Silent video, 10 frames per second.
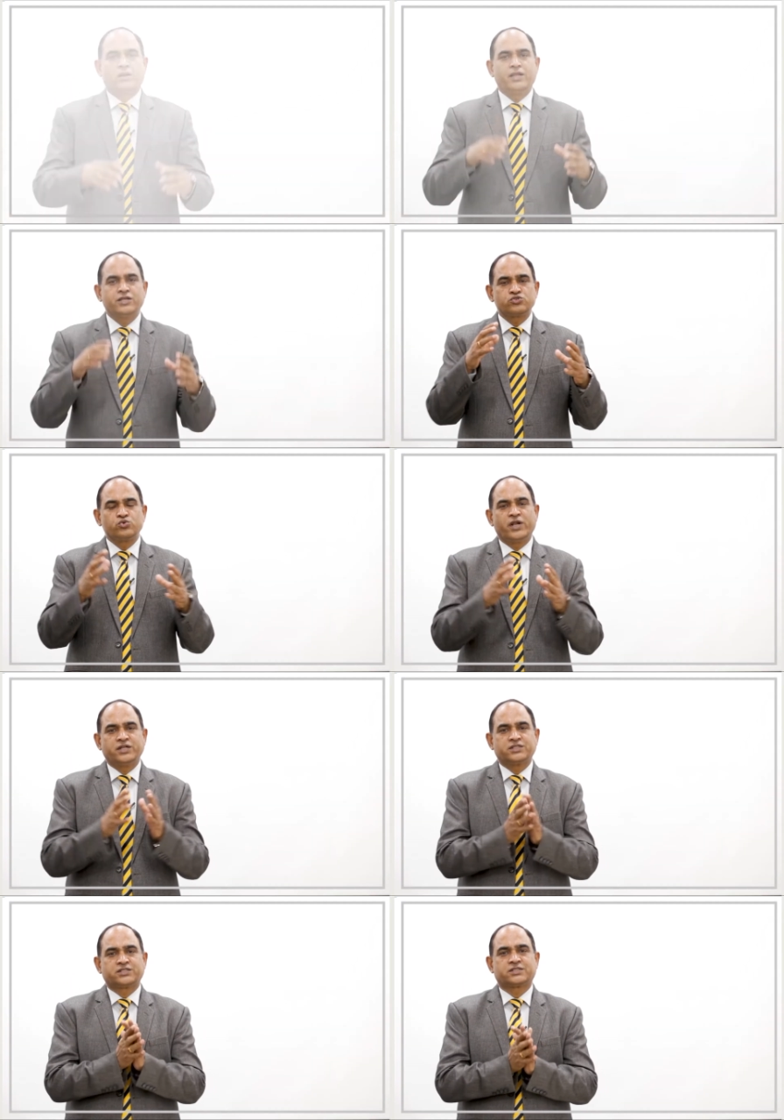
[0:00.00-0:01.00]
Dear
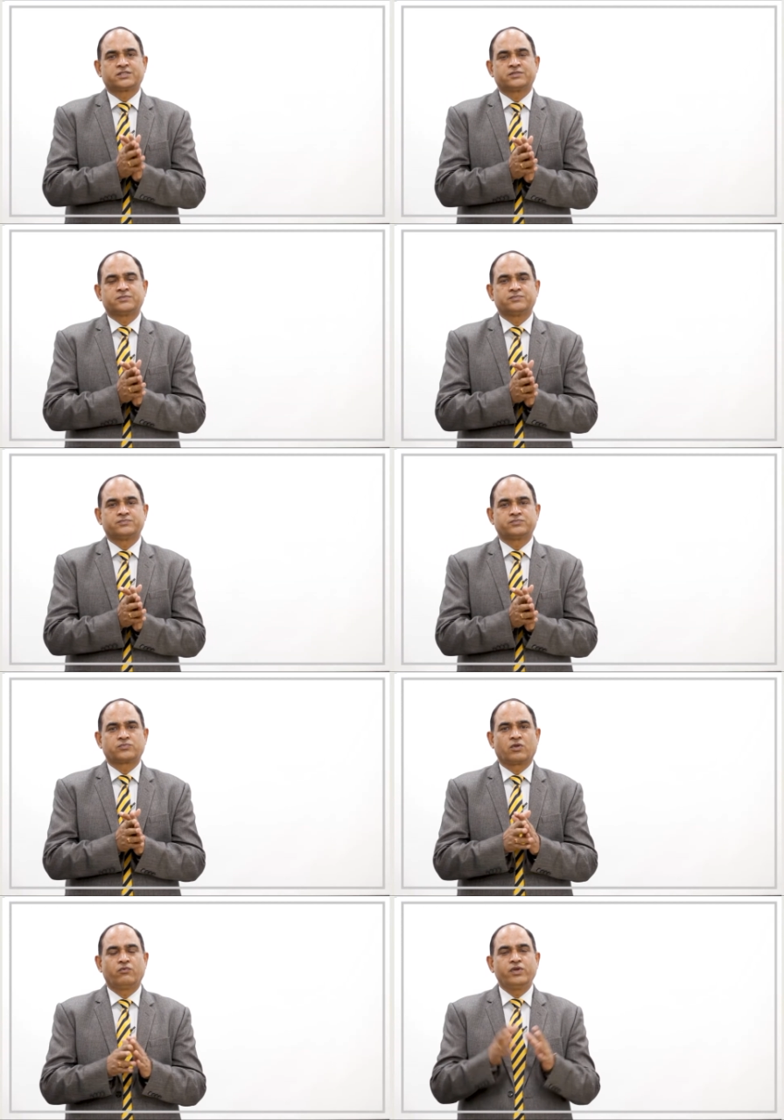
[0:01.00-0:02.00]
students,
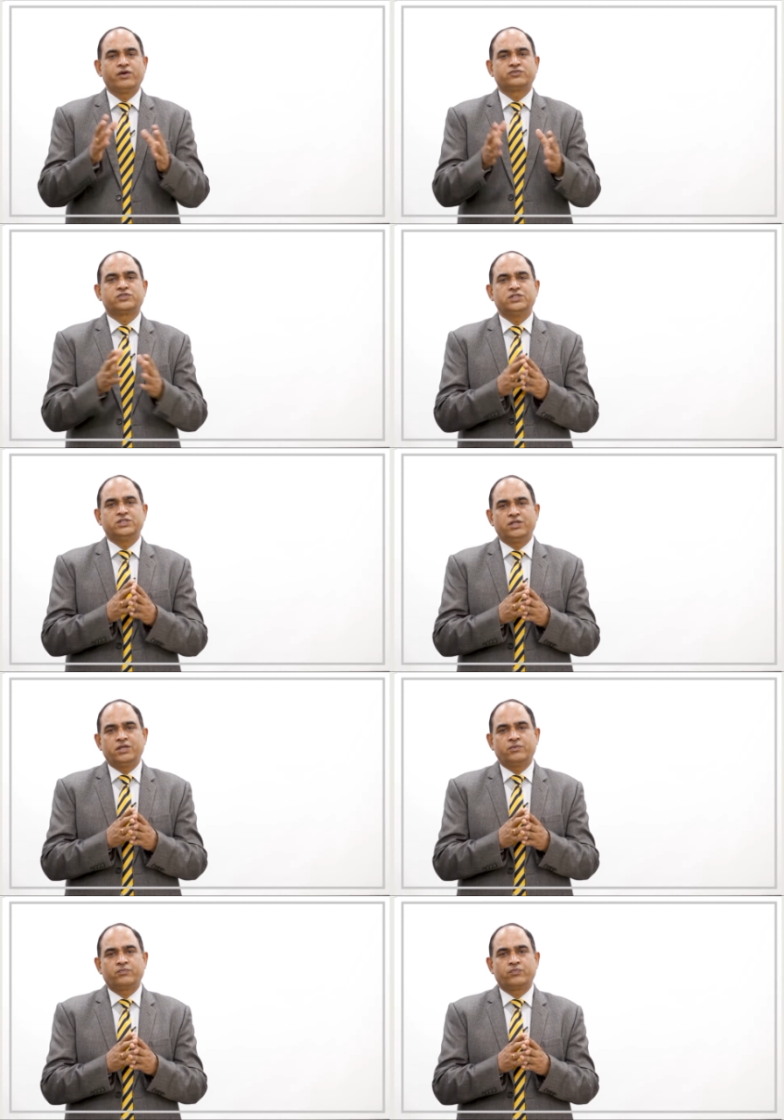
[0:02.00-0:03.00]
we have seen
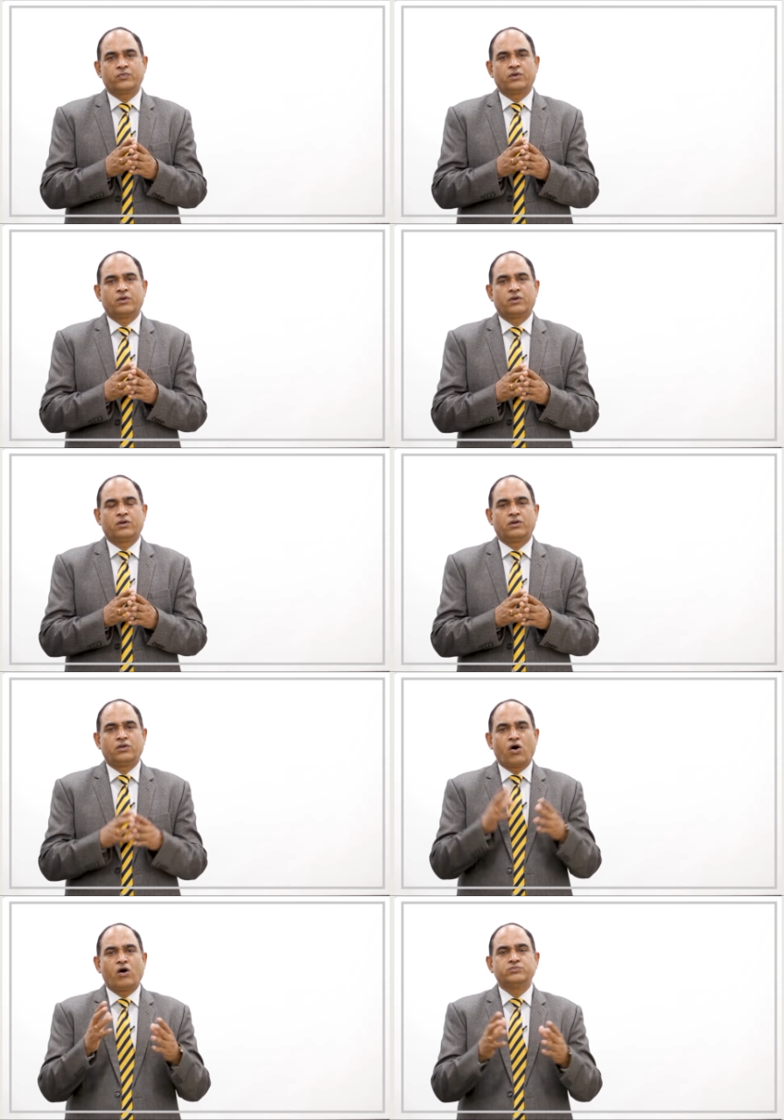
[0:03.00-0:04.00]
the
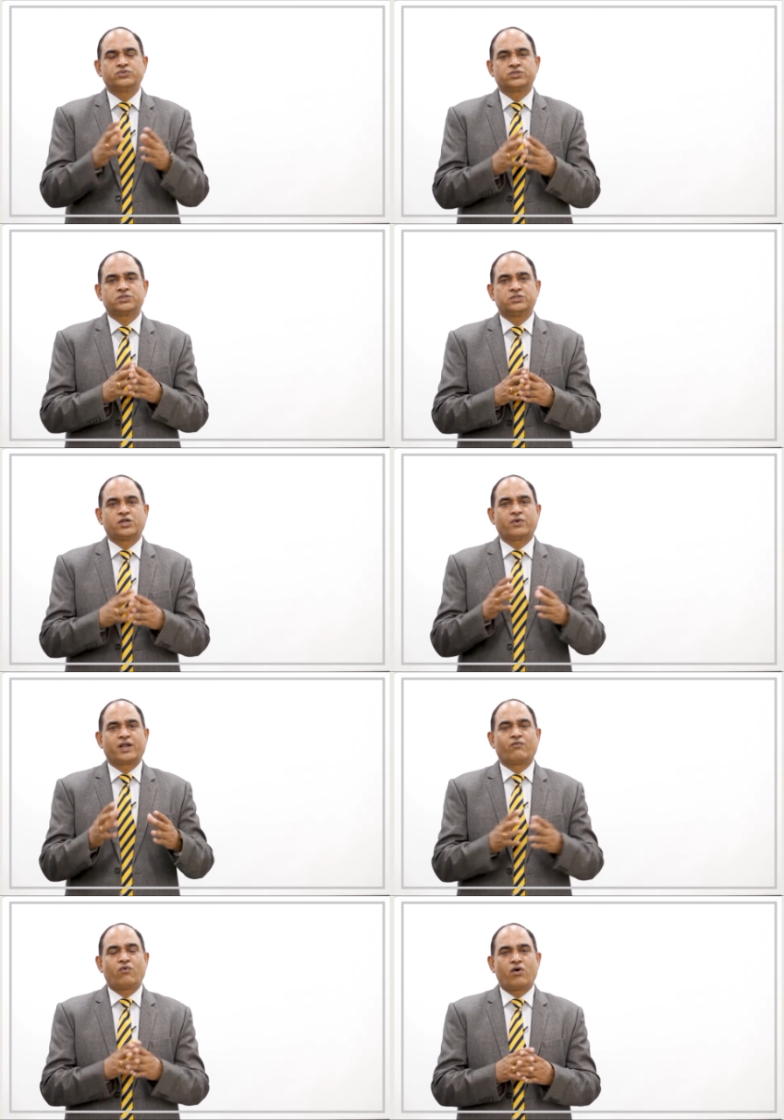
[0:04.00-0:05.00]
norms that were
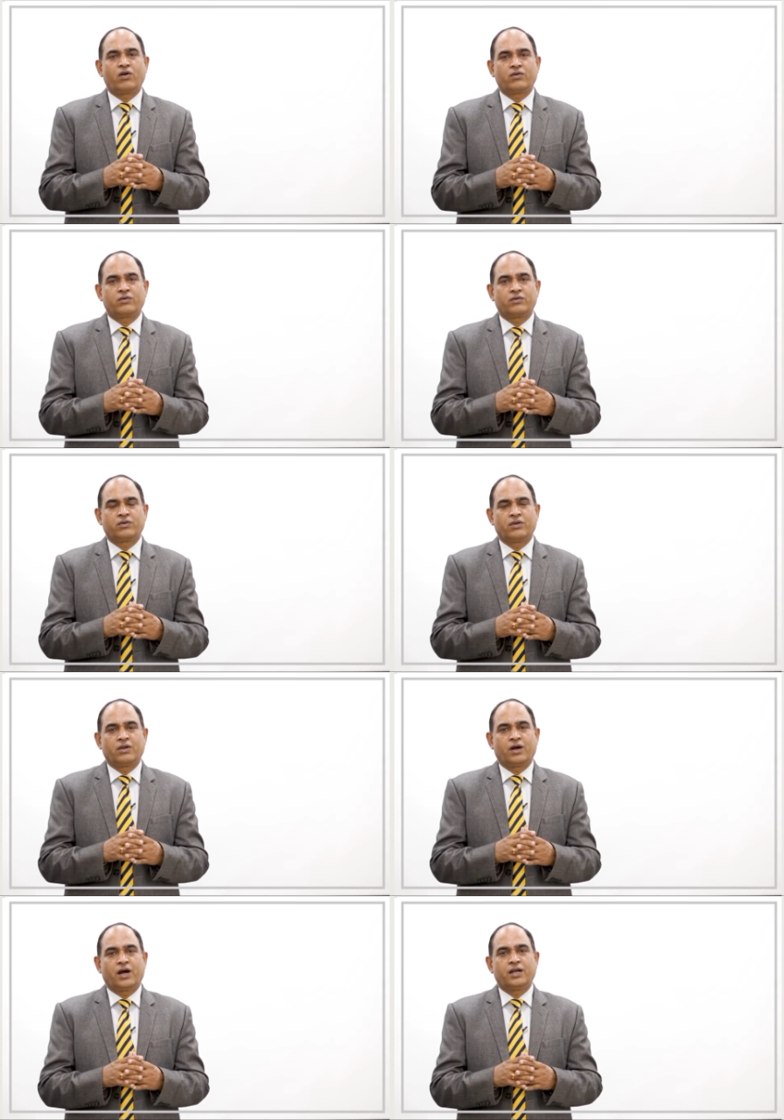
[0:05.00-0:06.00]
evolved
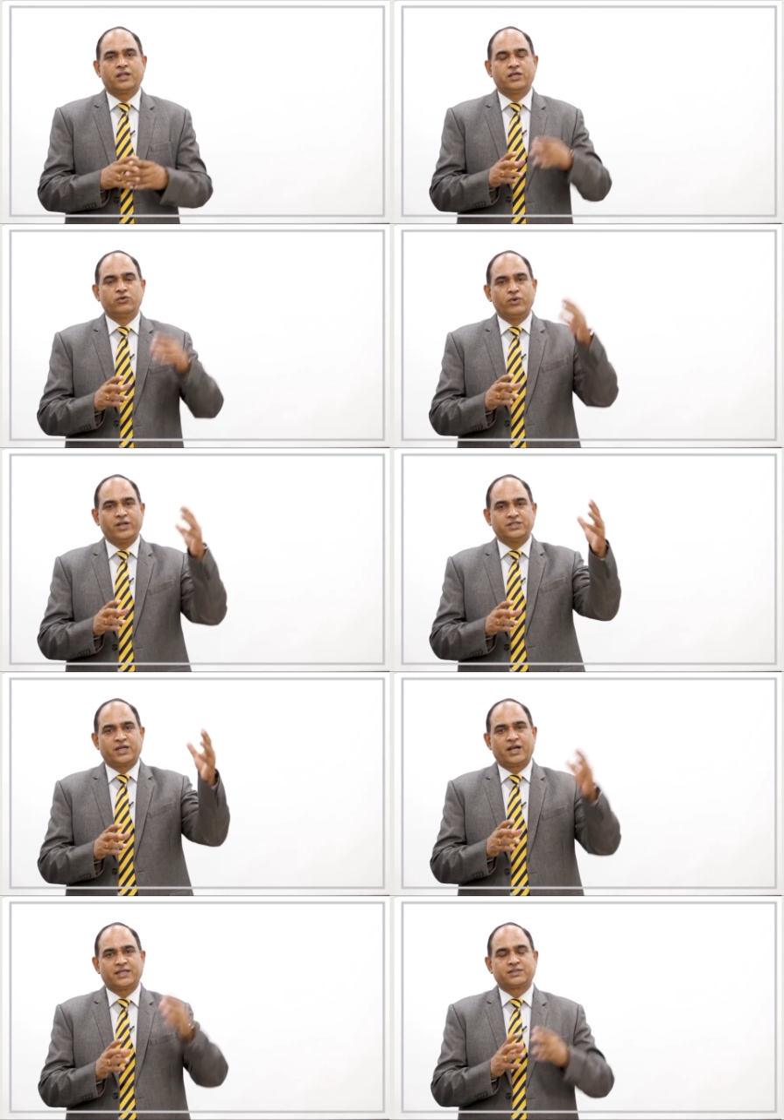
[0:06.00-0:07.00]
under the UN
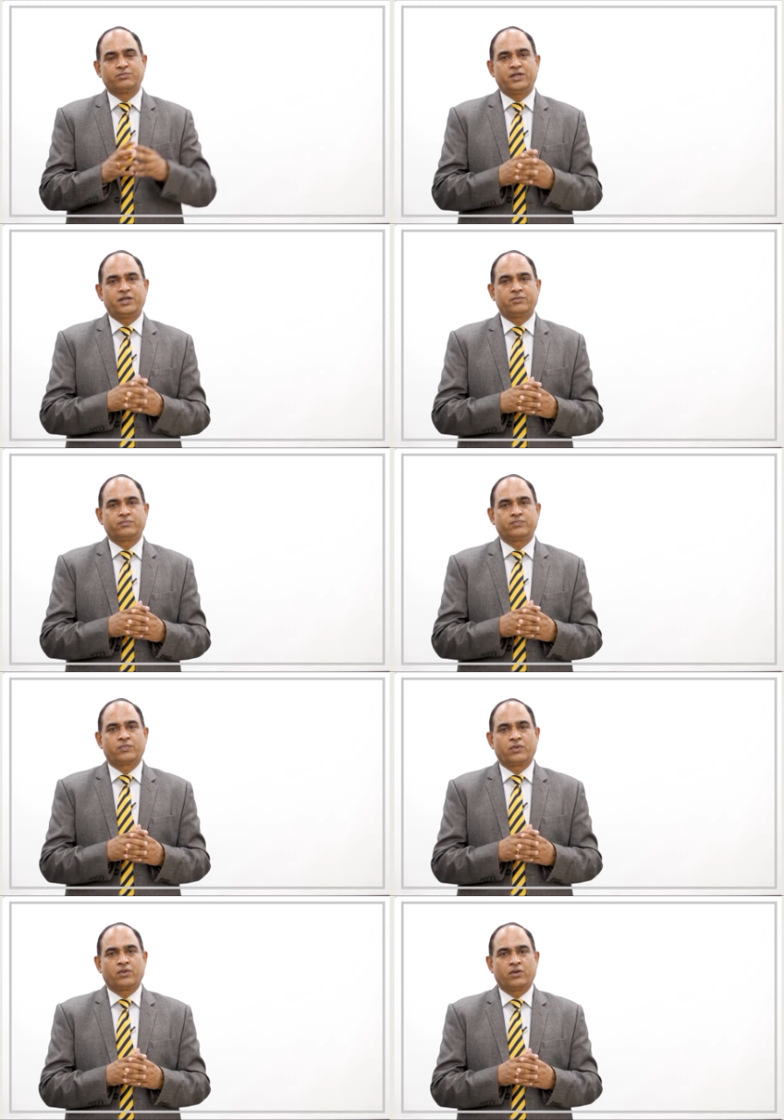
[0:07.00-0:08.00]
General Assembly.
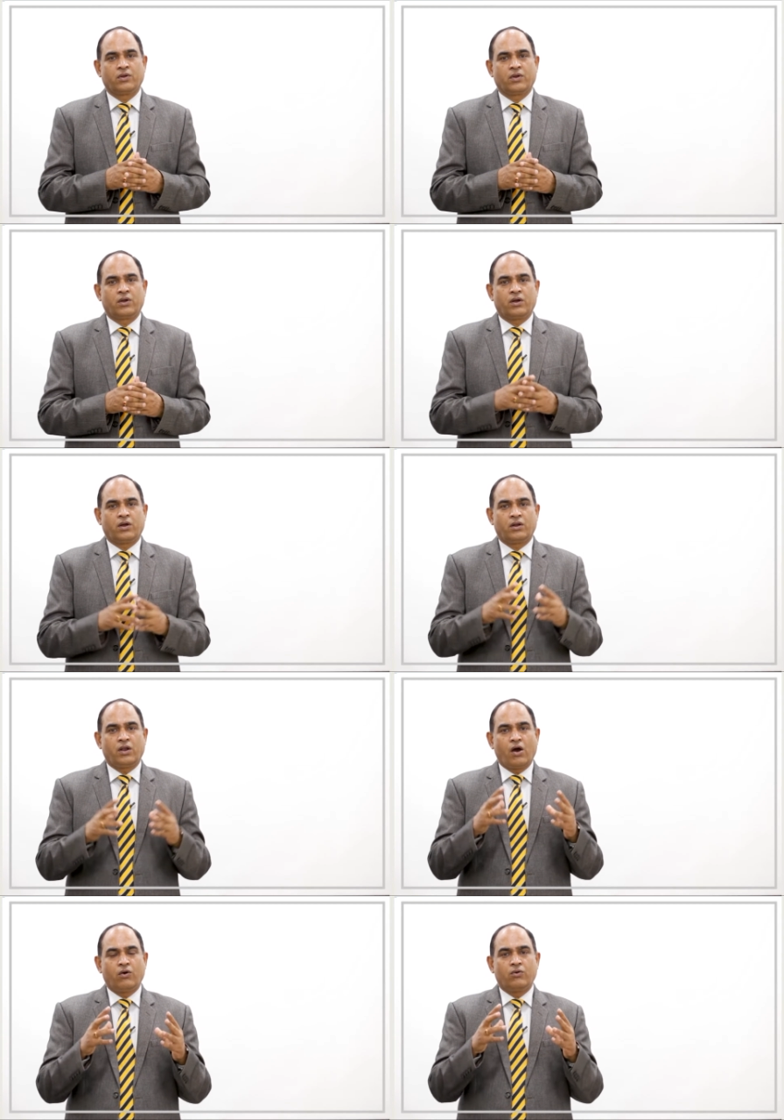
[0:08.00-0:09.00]

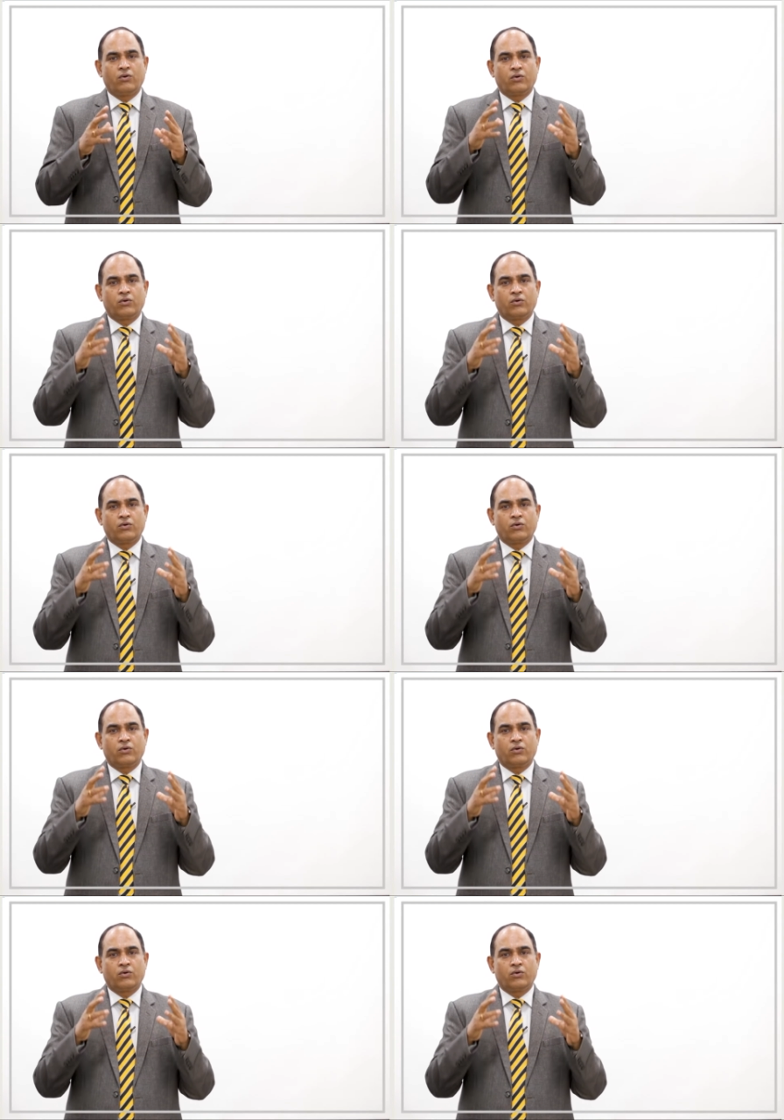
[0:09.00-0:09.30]
Now,